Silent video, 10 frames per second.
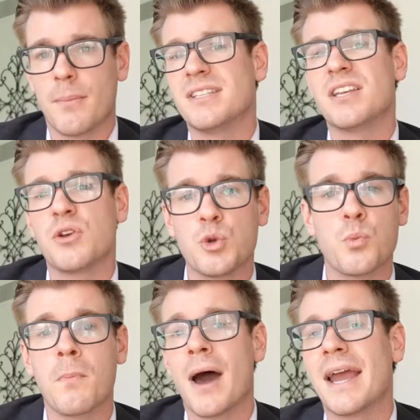I'm going to tell you
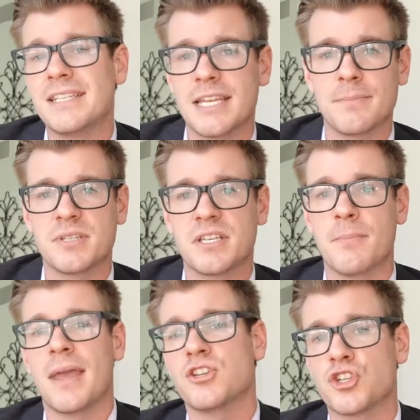my tips to
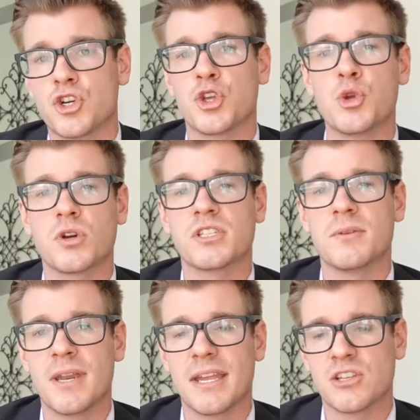make sure you are
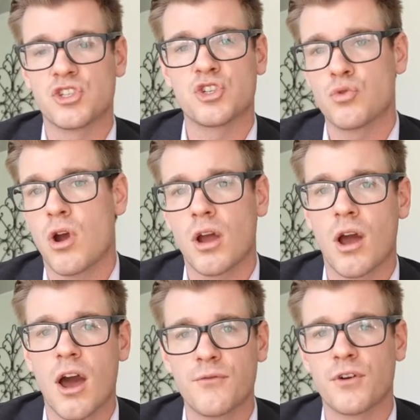submitting a
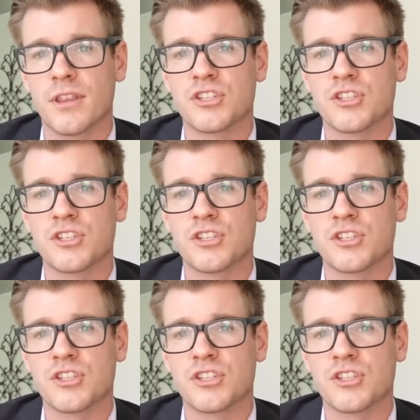strong offer